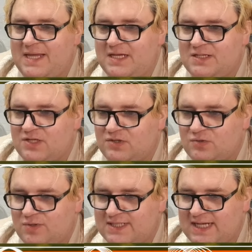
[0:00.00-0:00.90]
Beaker's
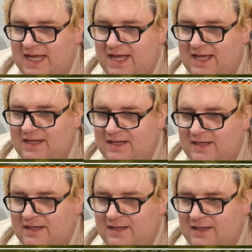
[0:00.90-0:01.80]
a good one to get.
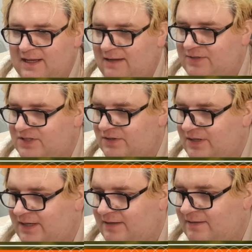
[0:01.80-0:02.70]
I'm just
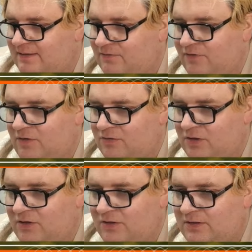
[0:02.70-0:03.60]
doing a little
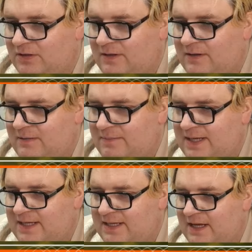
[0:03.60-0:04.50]
roll call.
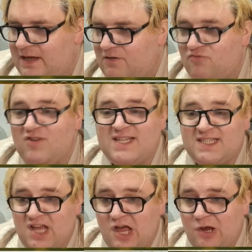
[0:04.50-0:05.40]
Beaker,
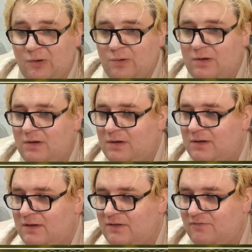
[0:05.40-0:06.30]
Rizzo,
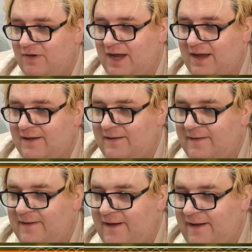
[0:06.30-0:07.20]
the Rat.
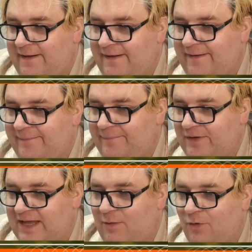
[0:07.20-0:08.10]

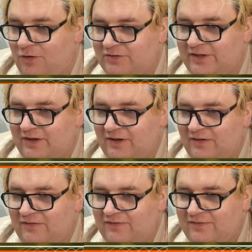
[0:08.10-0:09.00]
Yeah,
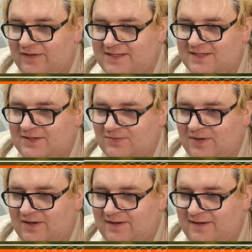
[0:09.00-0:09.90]
Waldorf. That's a
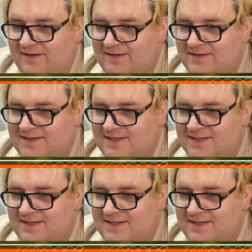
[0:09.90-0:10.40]
good one.